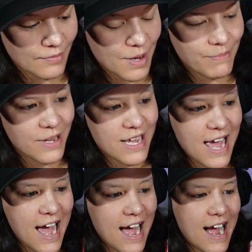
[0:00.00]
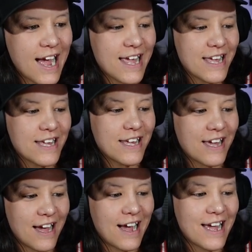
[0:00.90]
but yeah, I,
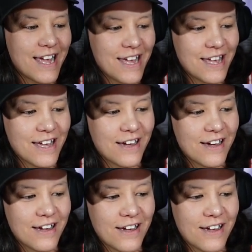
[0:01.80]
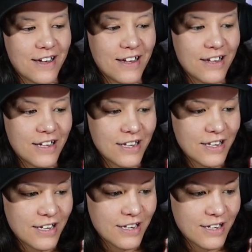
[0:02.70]
I, uh,
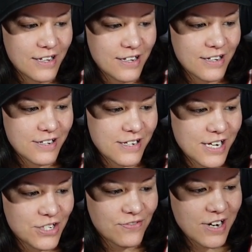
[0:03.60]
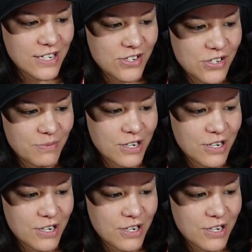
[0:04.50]
Sage Francis is my